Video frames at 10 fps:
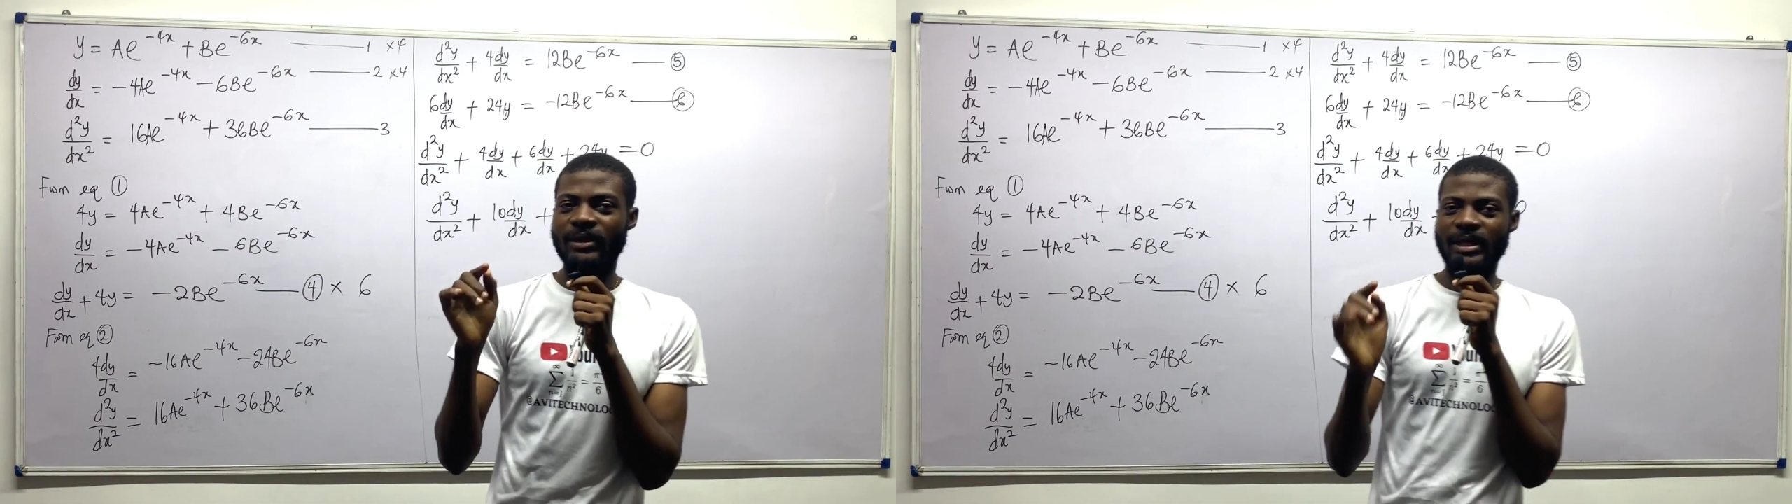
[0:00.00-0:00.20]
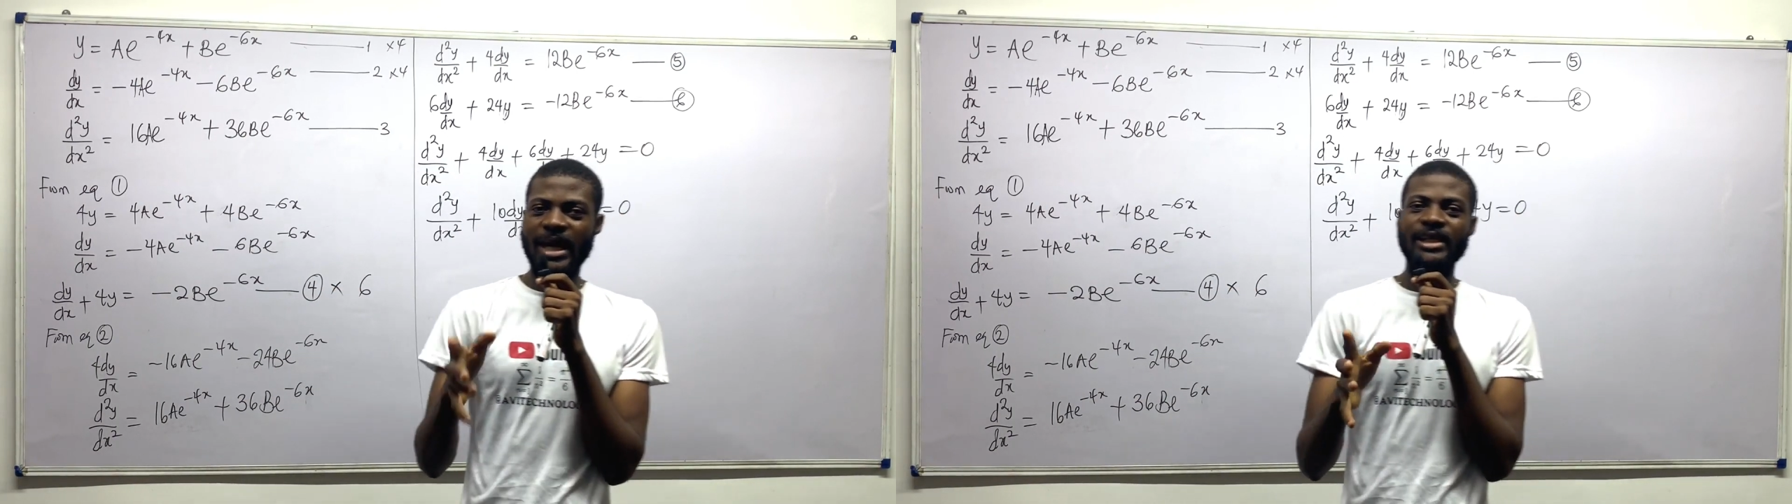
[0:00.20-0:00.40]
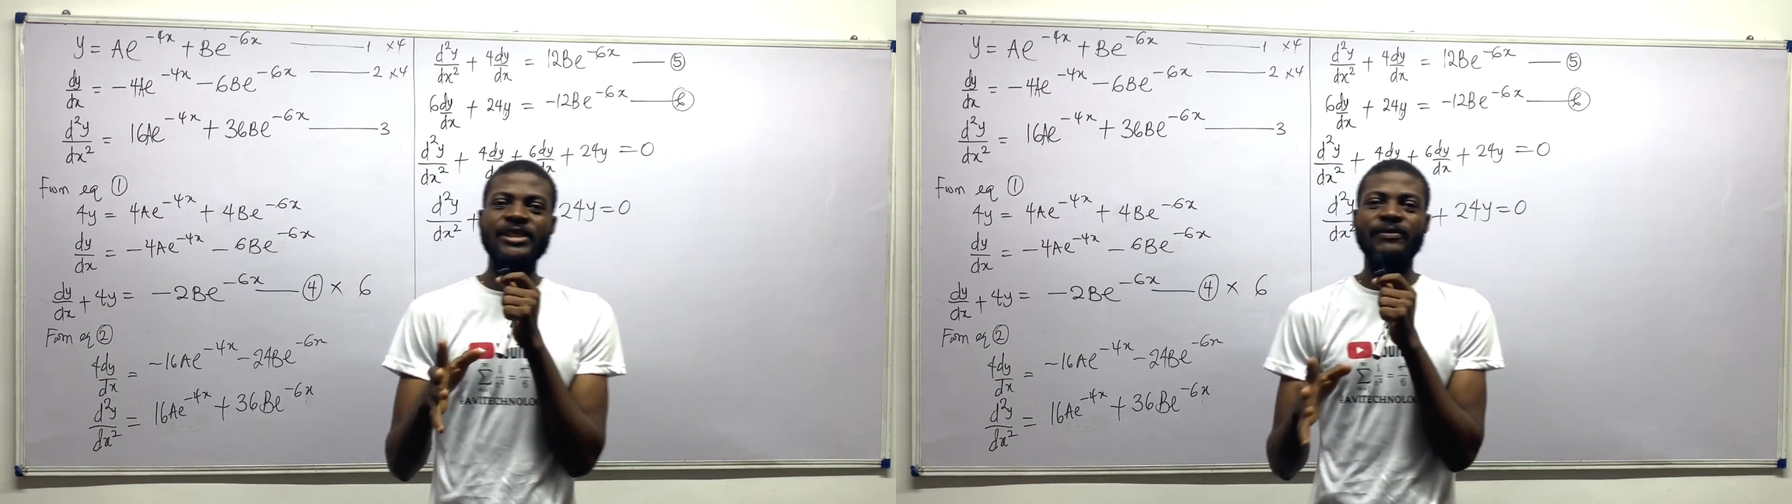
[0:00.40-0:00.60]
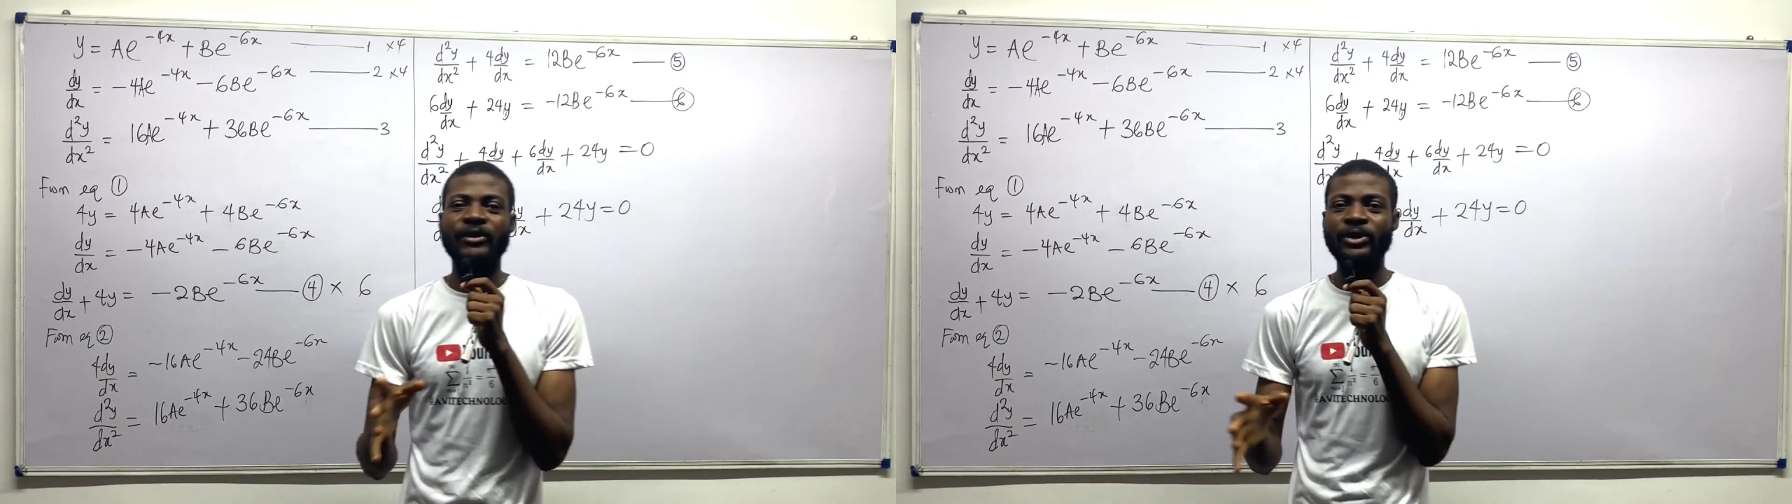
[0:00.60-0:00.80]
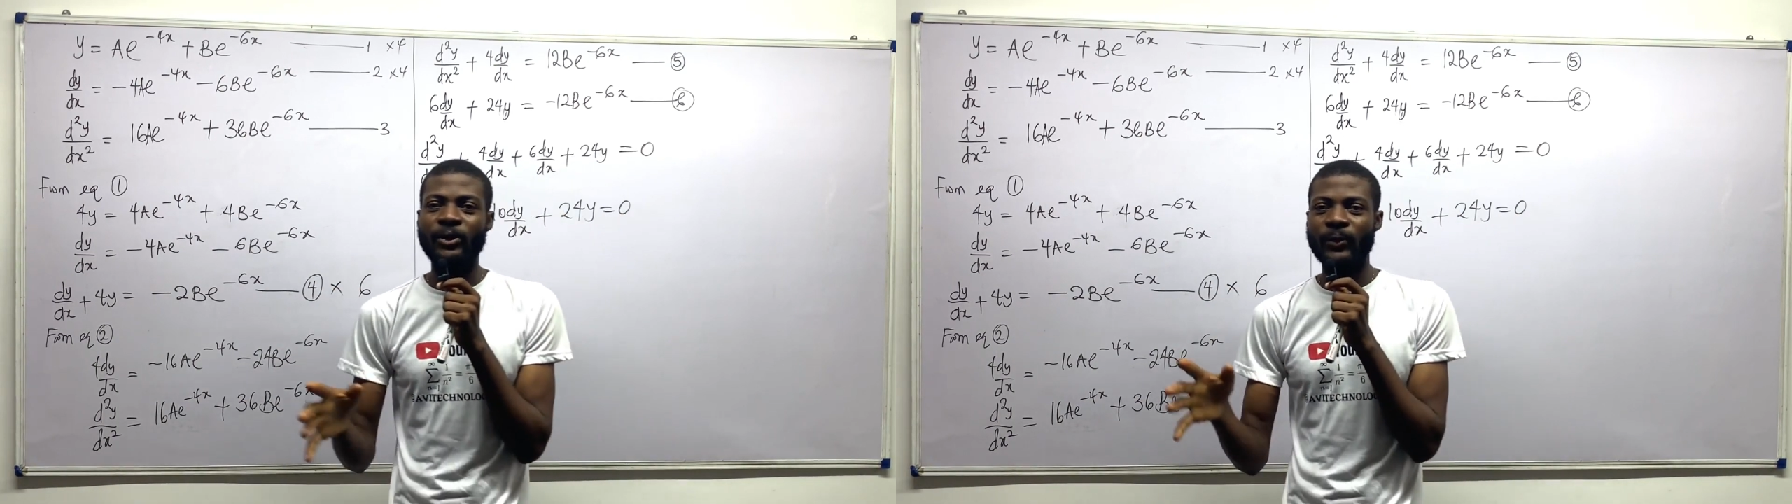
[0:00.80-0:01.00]
like this
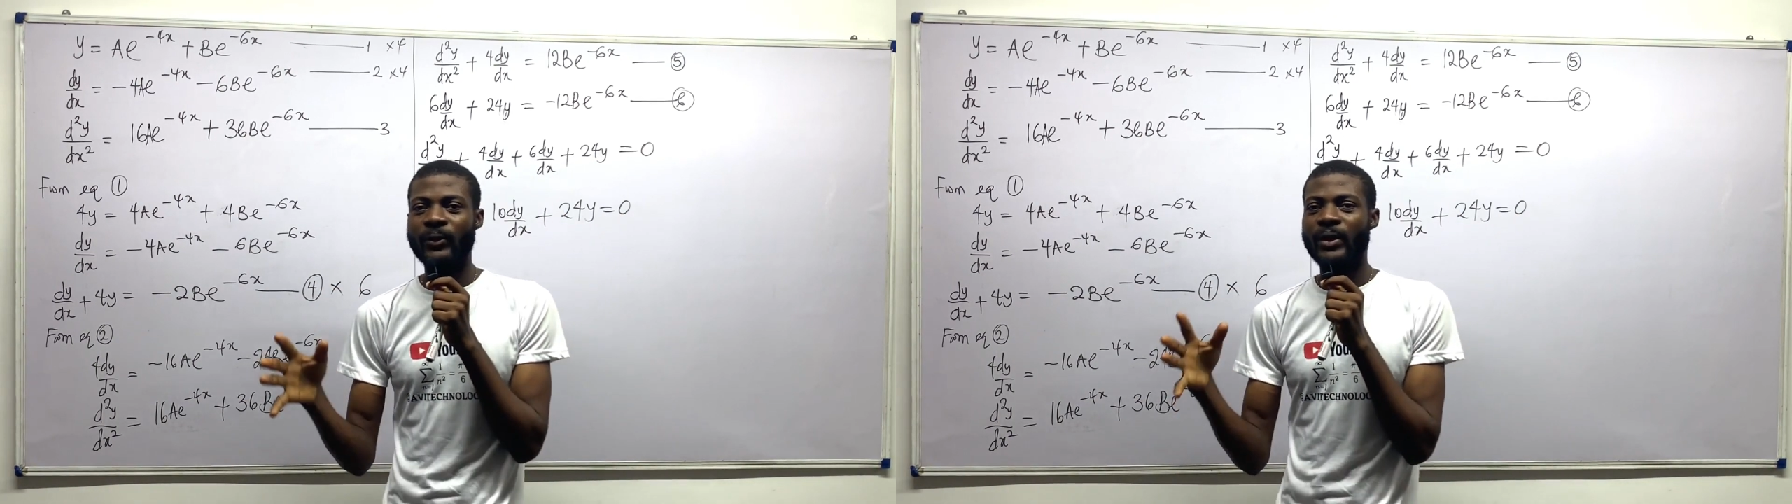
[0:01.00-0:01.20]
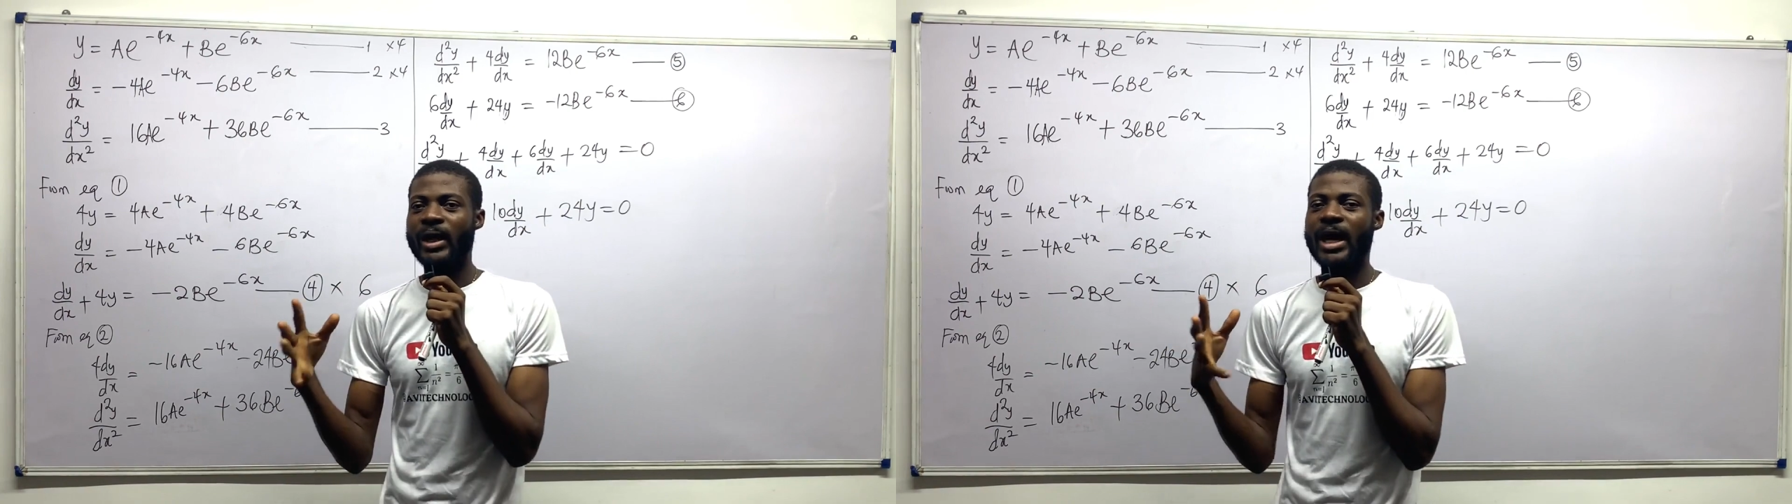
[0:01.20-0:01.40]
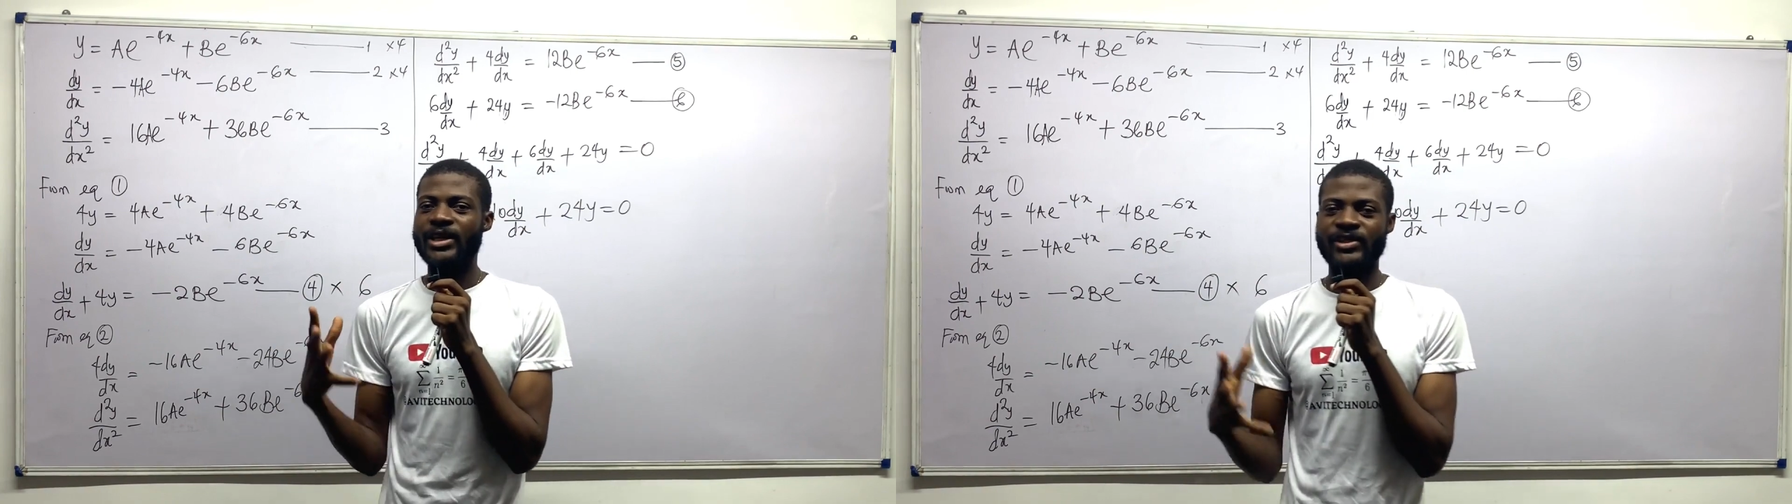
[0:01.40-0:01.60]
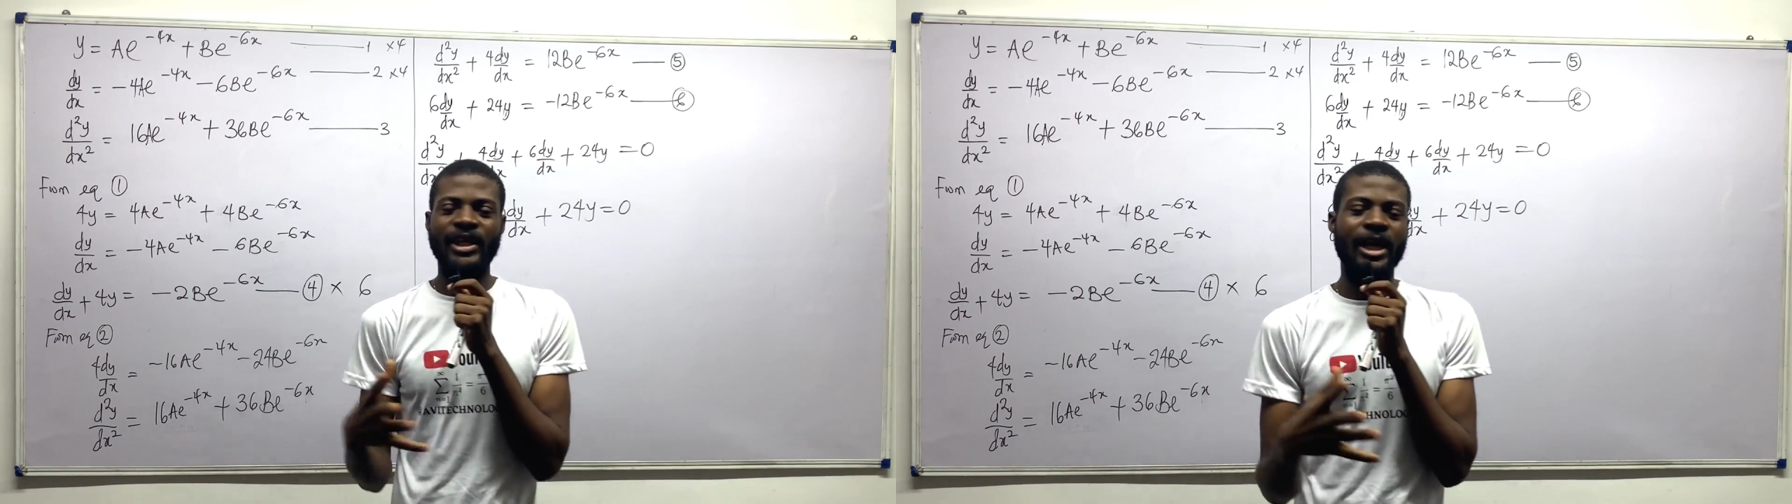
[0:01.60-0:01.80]
video, and share it